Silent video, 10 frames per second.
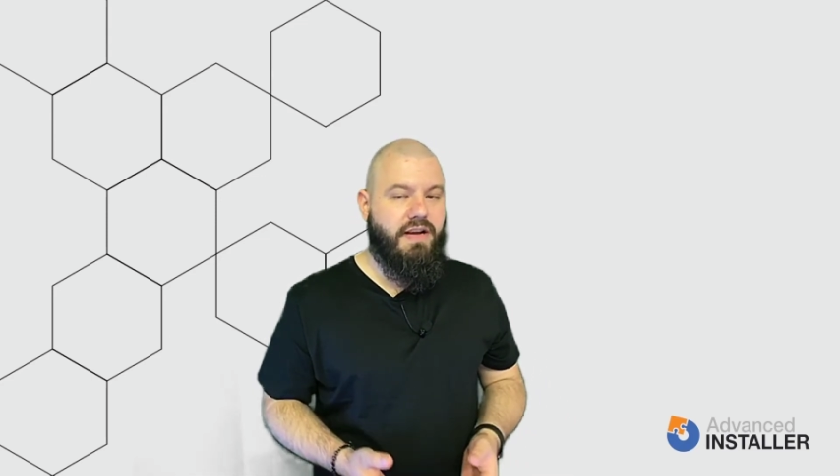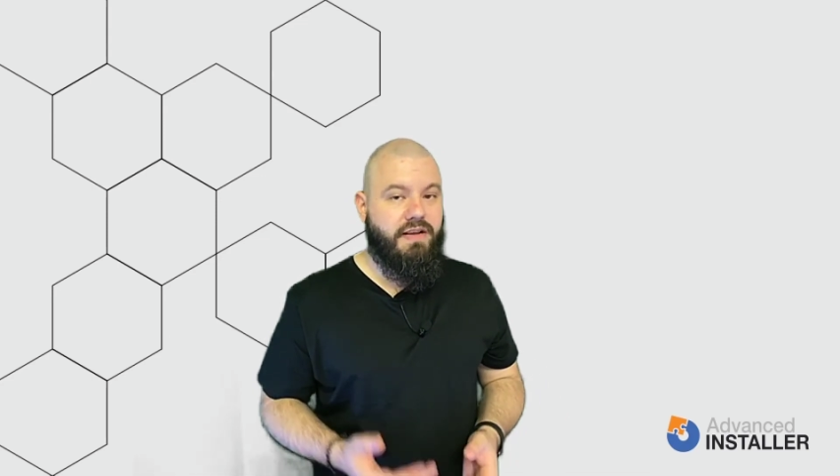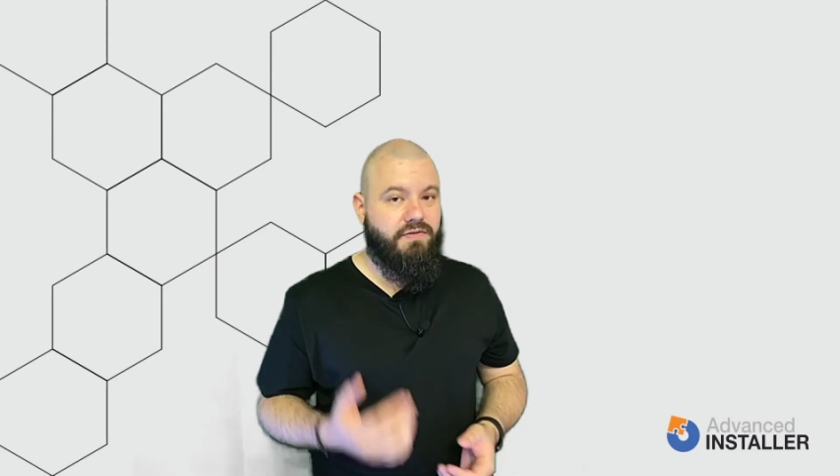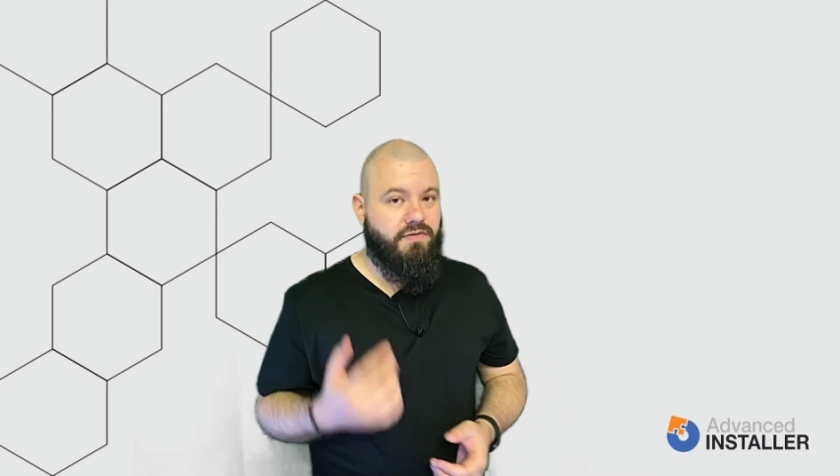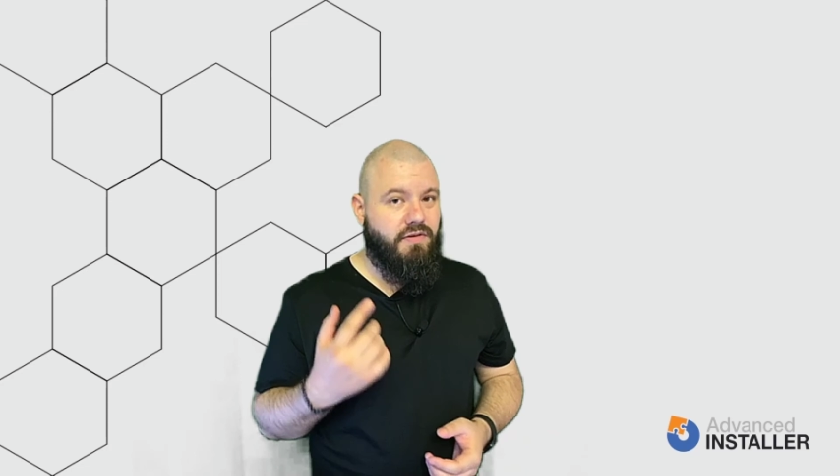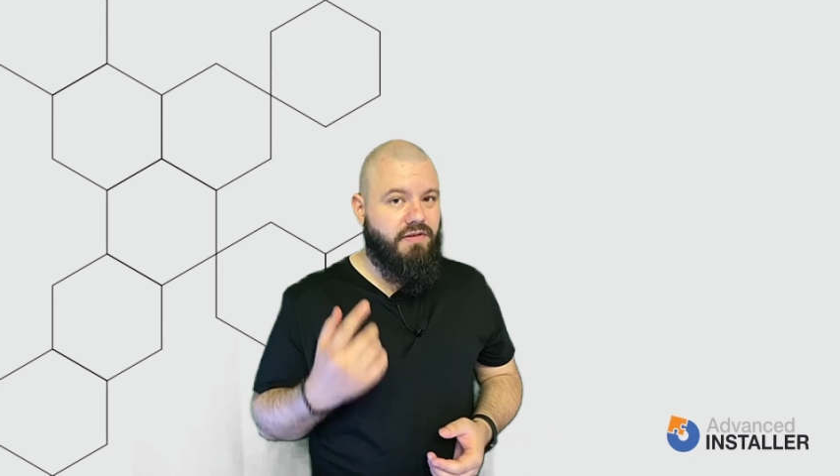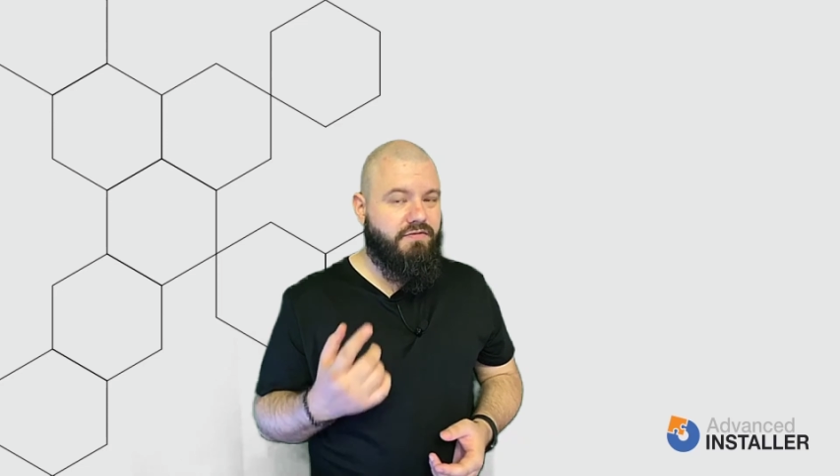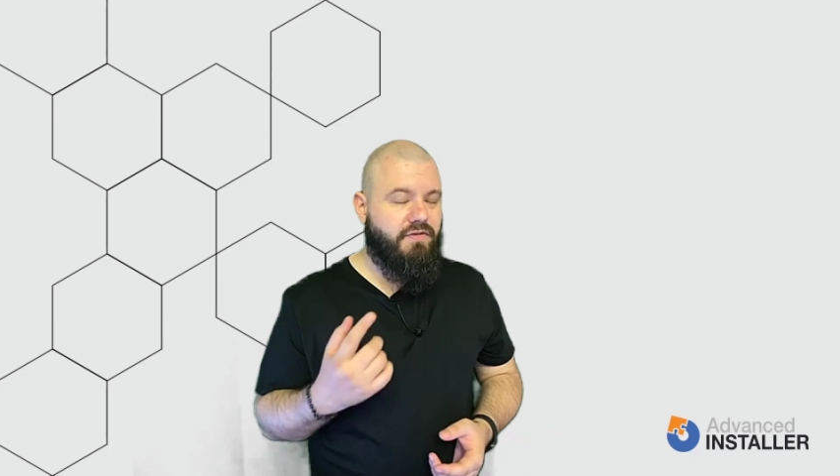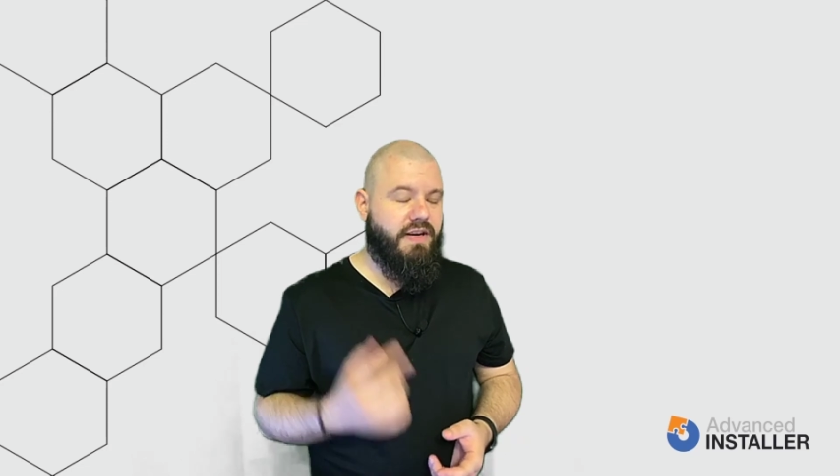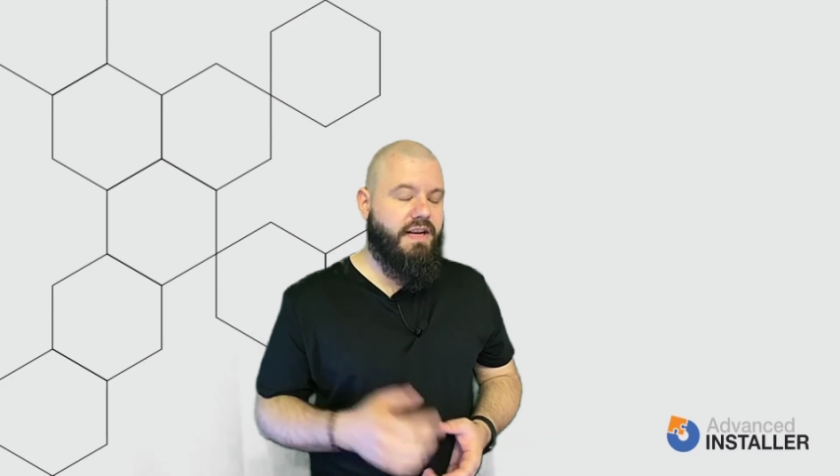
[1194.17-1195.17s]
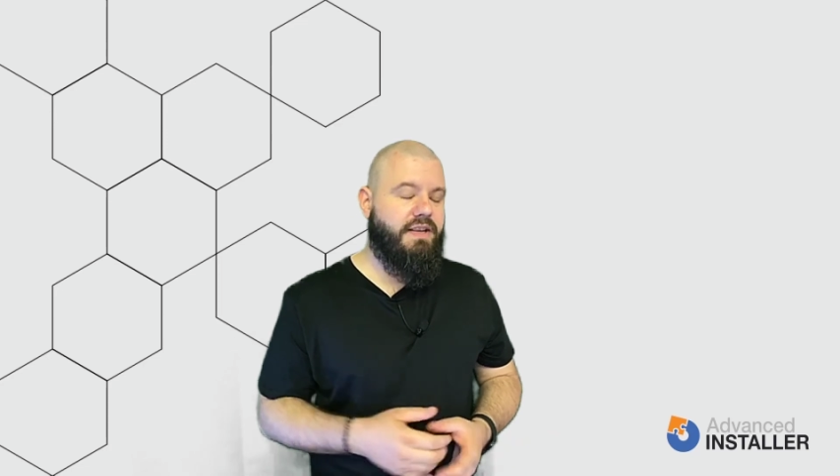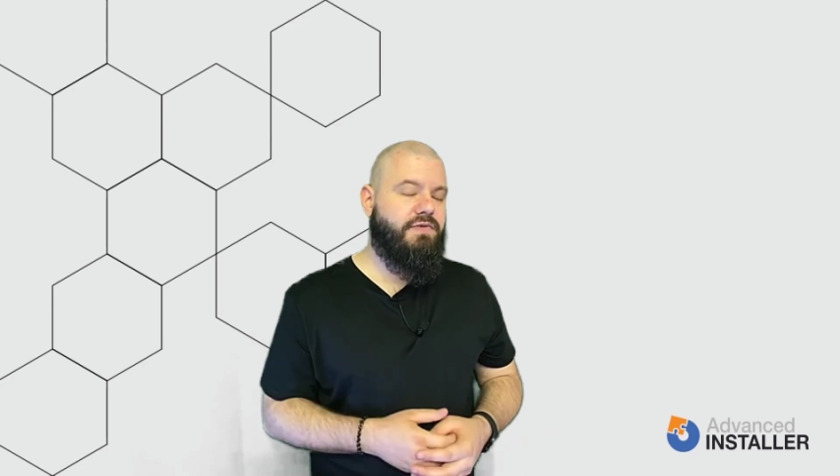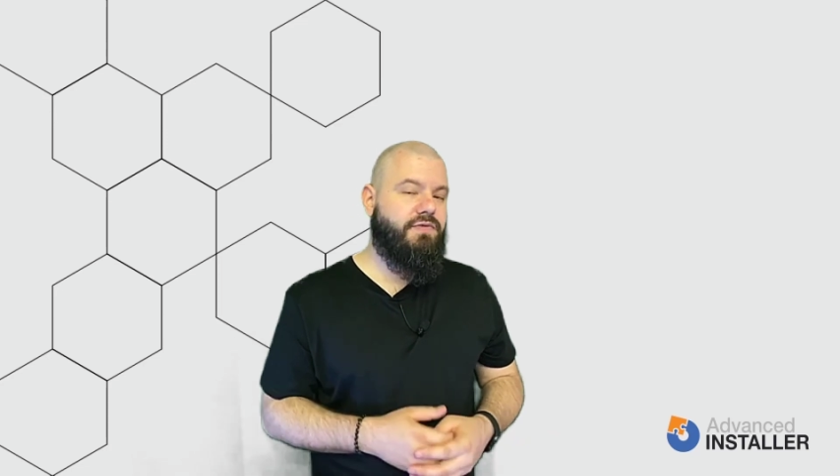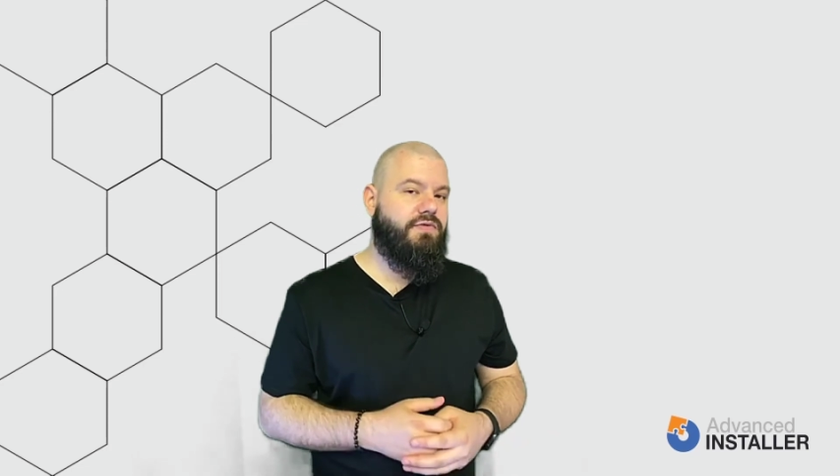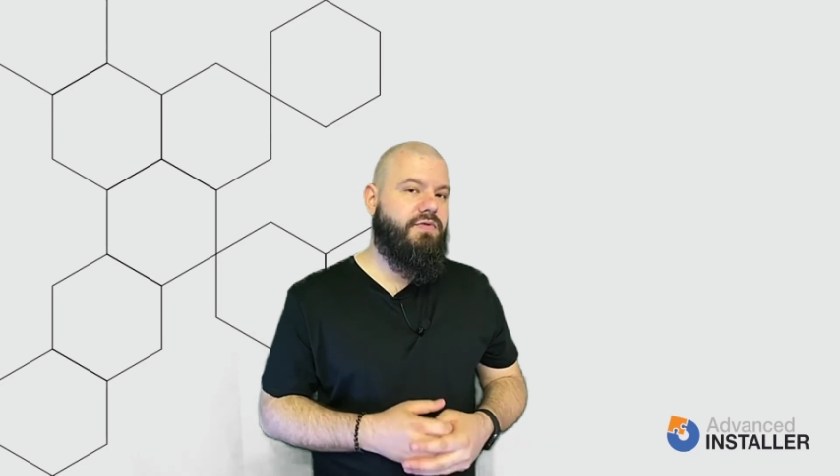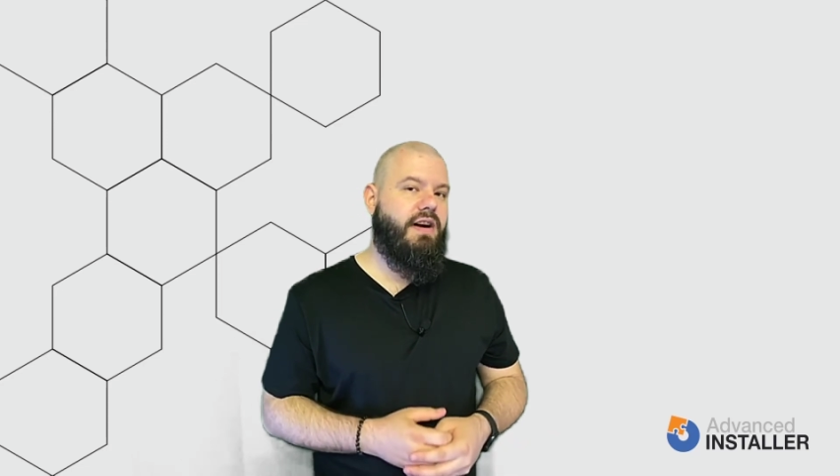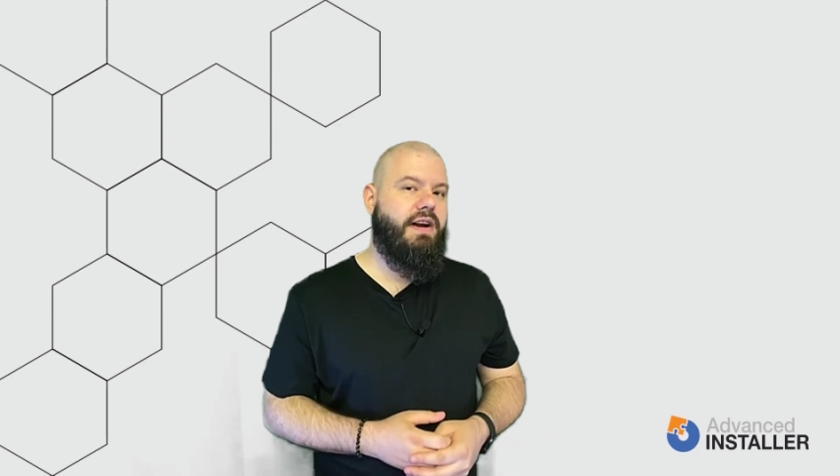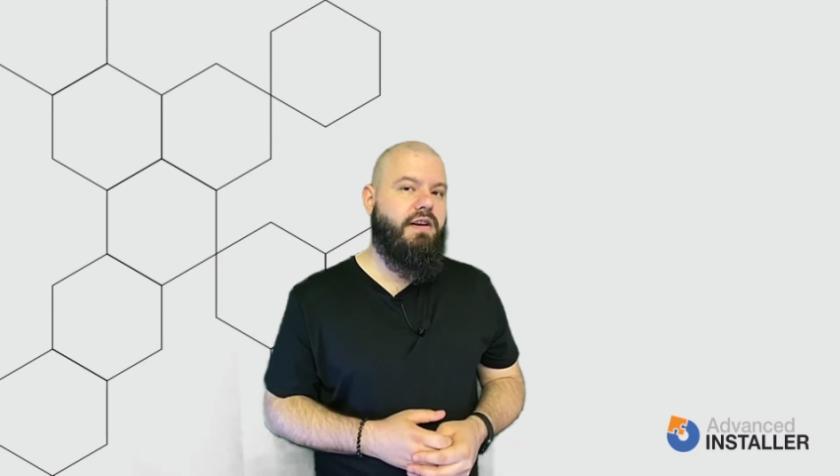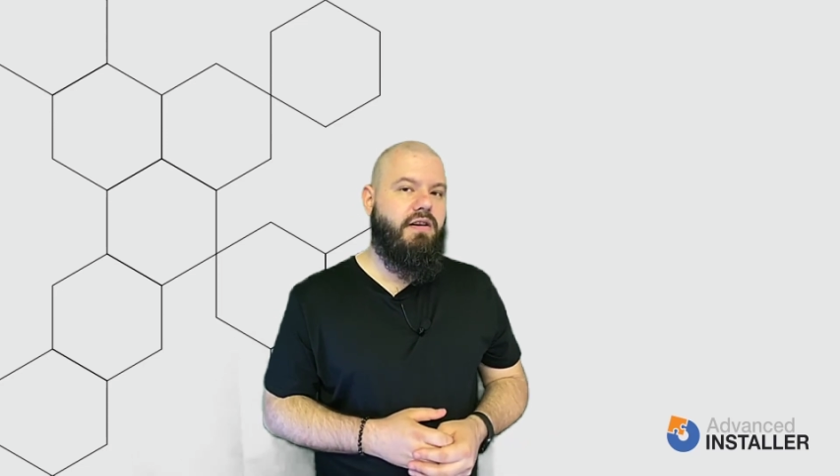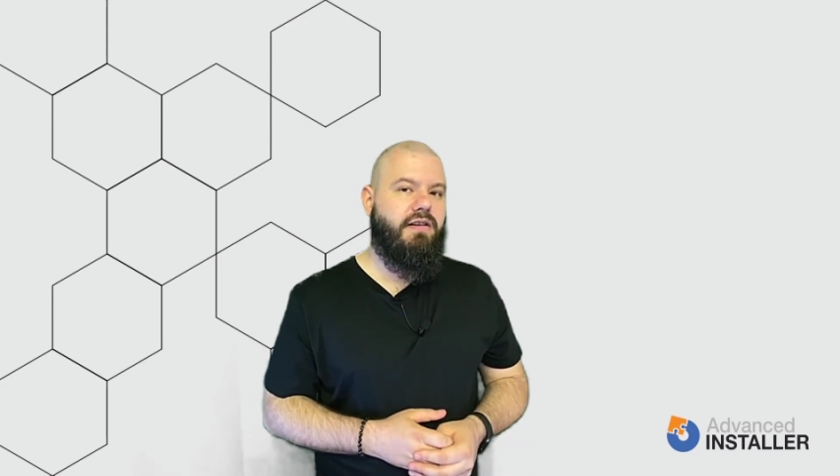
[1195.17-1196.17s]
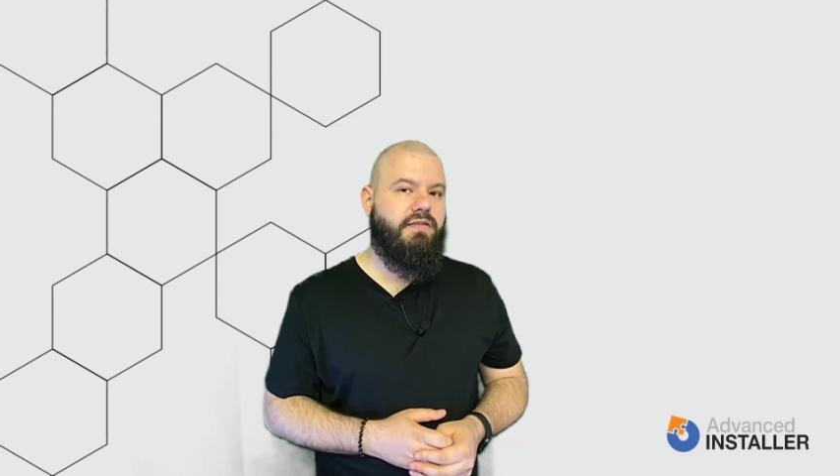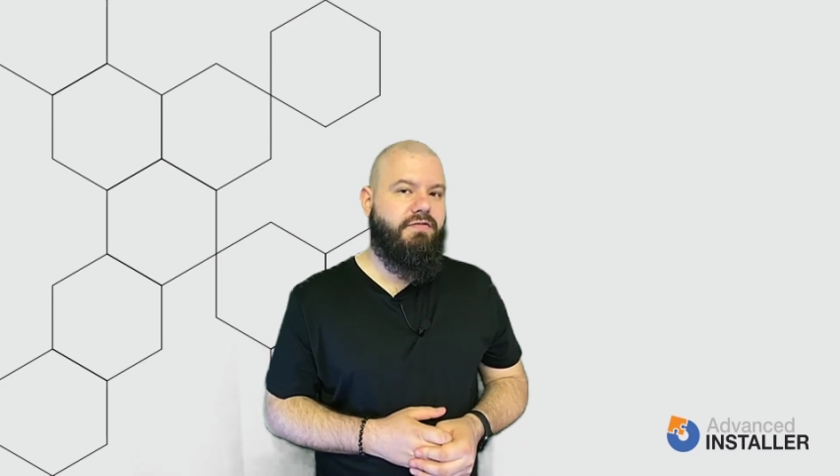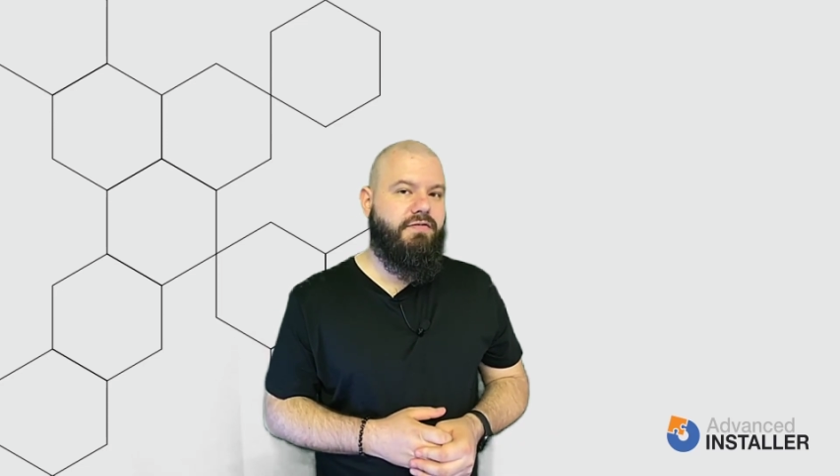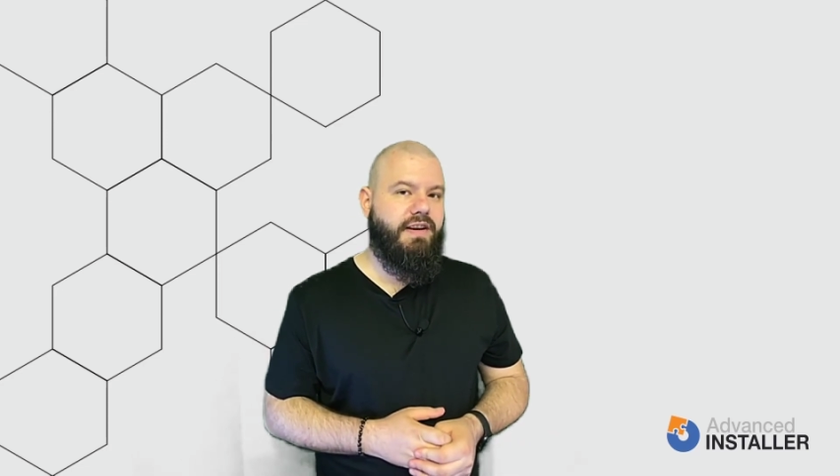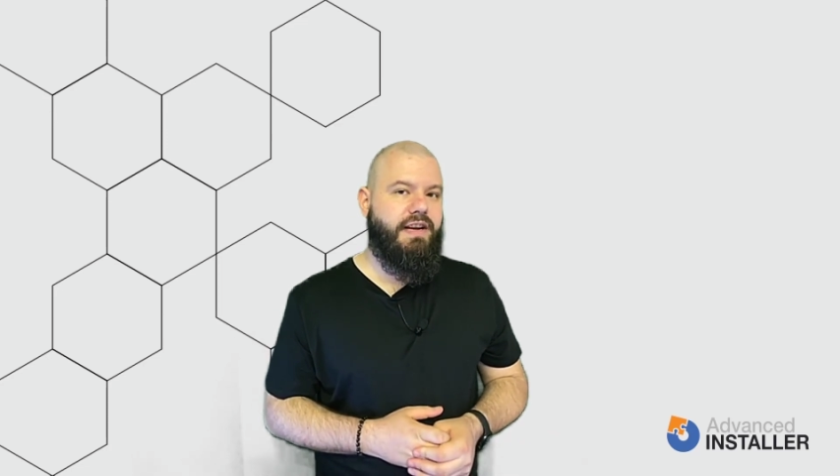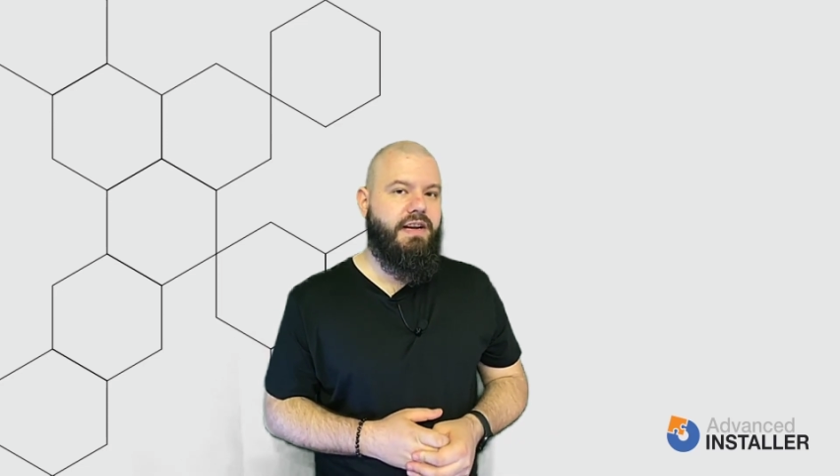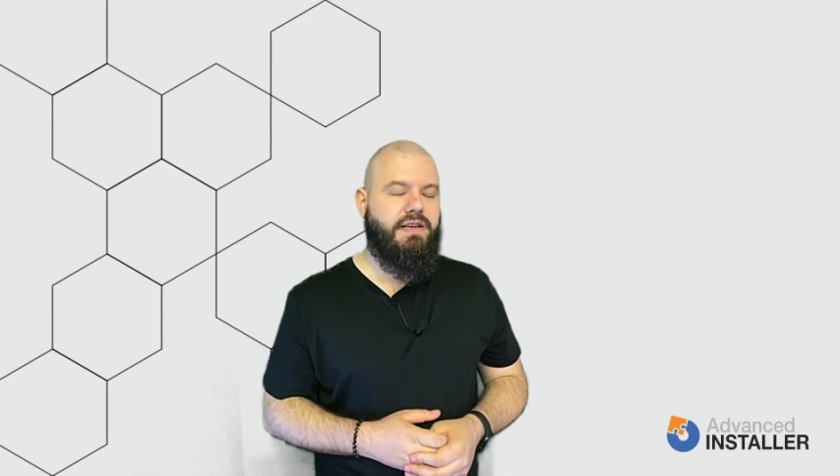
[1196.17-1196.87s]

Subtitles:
and don't forget to try our free